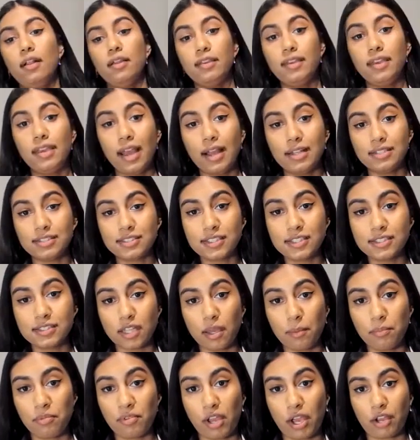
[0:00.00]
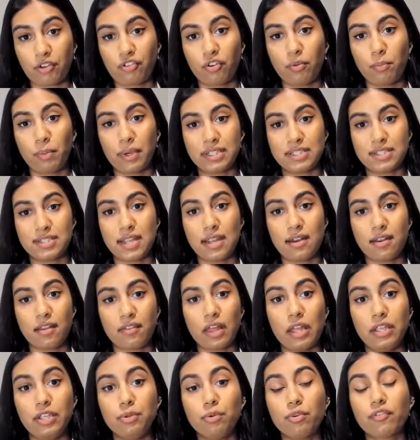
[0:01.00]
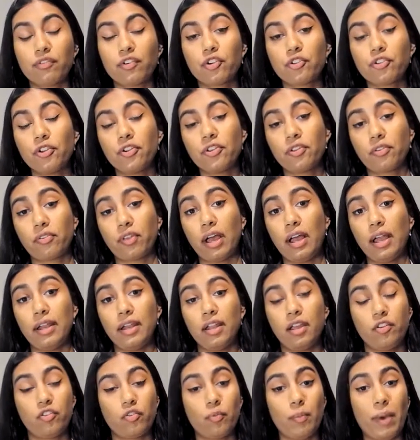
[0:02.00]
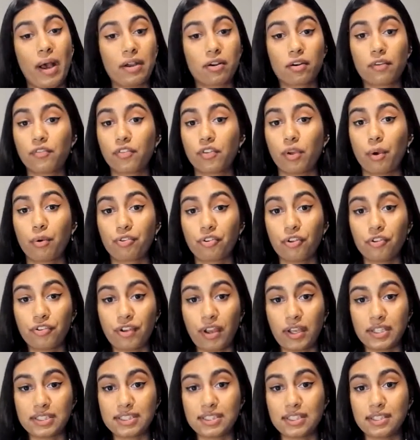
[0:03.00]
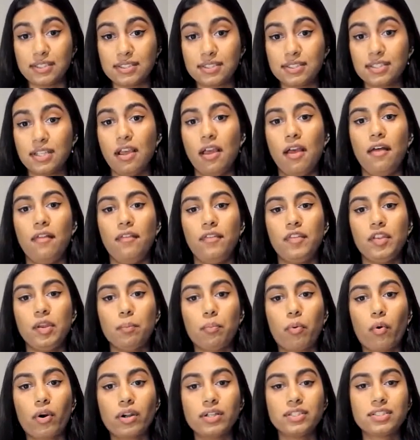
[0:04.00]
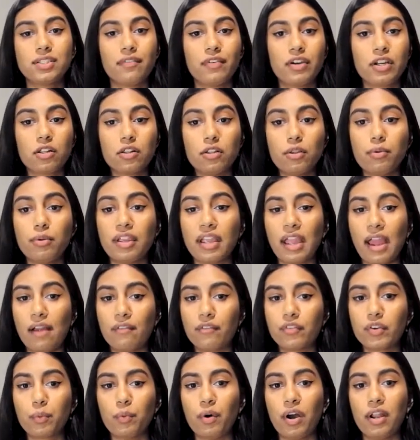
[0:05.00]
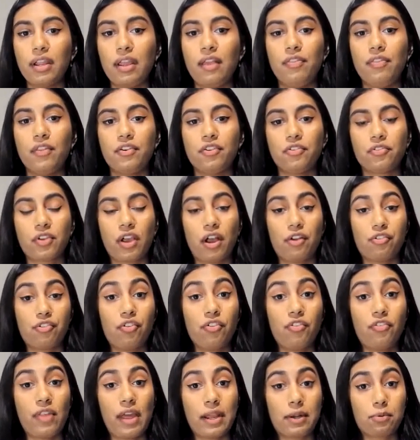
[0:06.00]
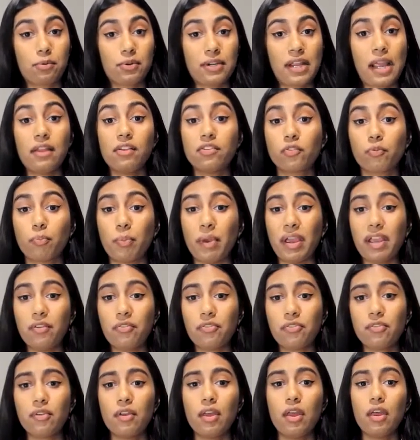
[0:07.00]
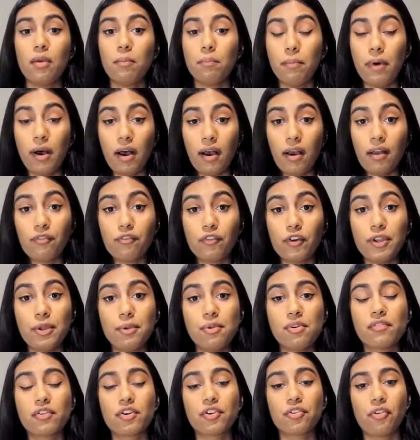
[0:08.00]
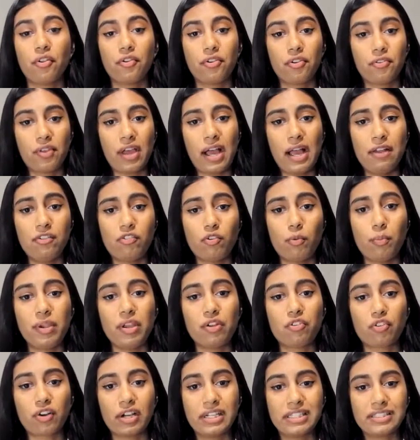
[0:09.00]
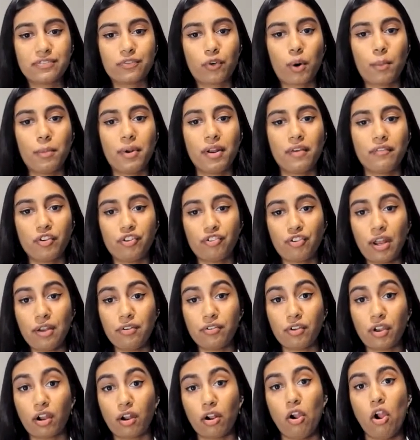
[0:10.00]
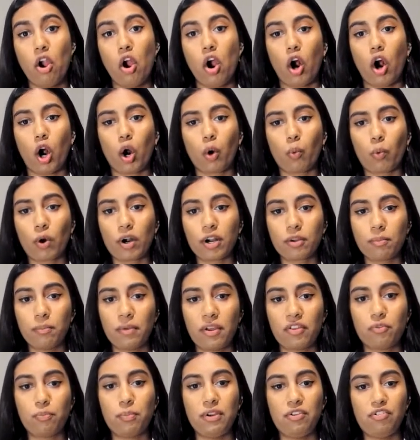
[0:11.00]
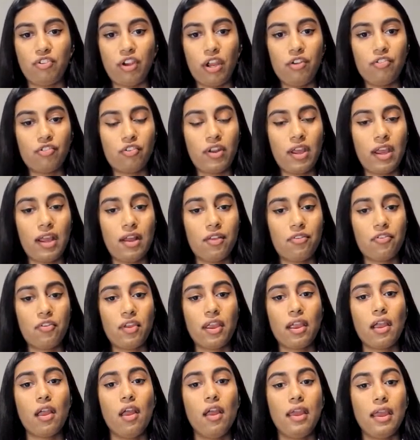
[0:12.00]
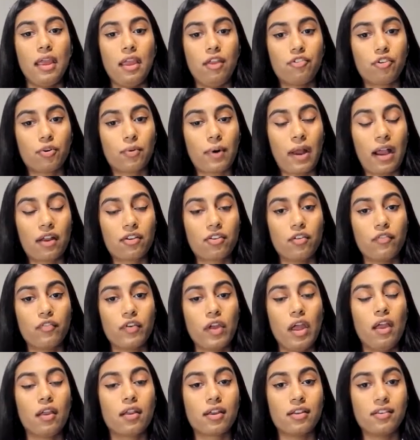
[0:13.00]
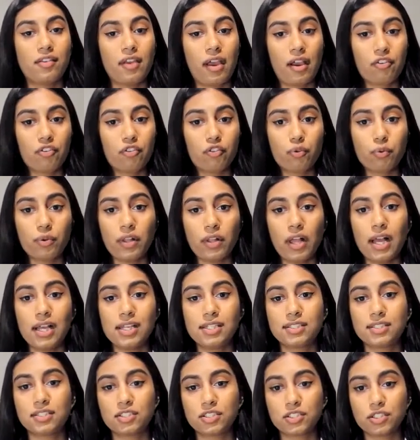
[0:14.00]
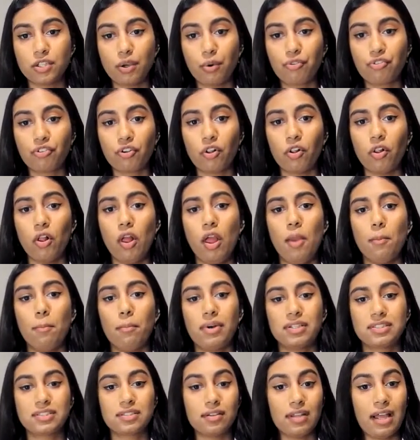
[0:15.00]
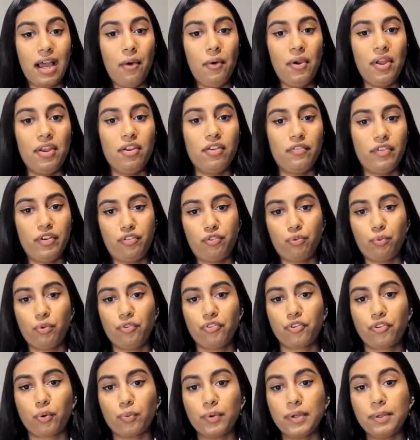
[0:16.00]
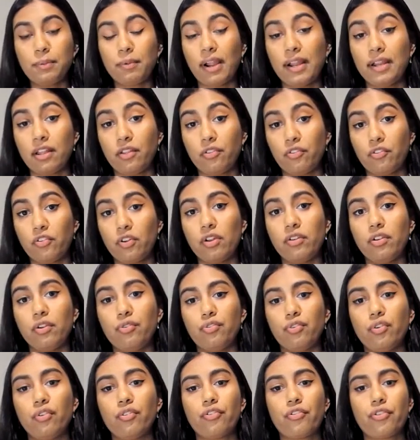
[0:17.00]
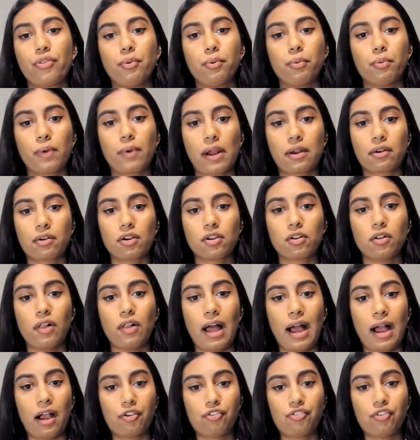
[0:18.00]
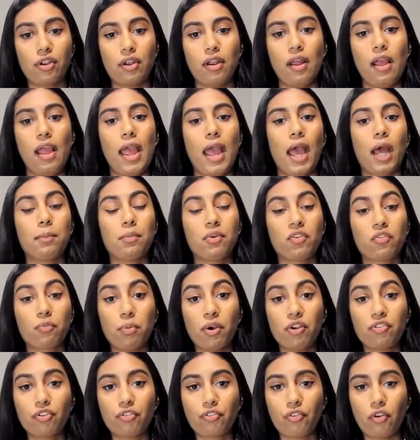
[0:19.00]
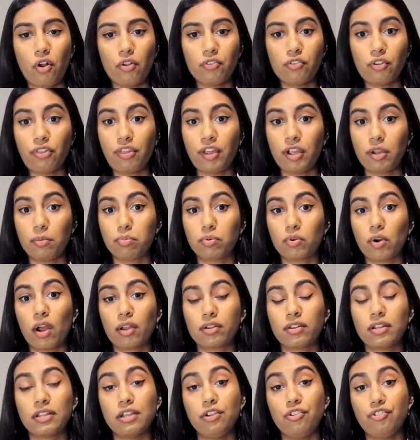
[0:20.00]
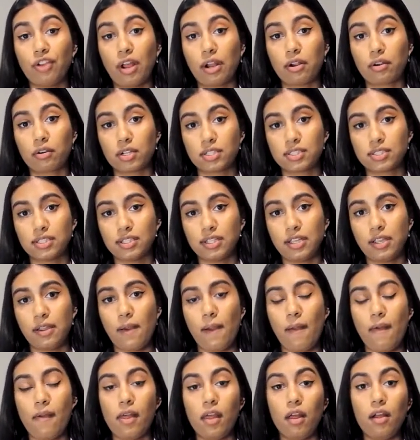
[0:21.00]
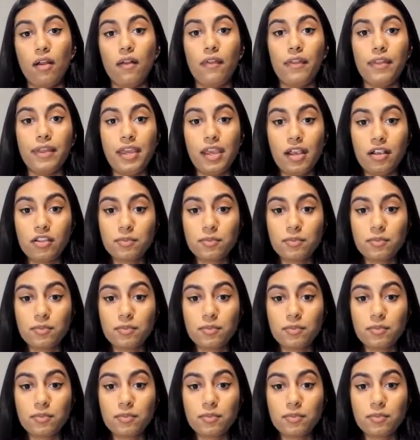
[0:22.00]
He ends the subsection by stating that universal design is a matter of social justice, the importance of including everyone in the discussions that create space. But for universal design to be a transformative agenda, our work must be change-enhancing, interactive, contextualized, social, must allow individuals to rewrite institutions through rhetorical action, and must push us all to think broadly and generously. He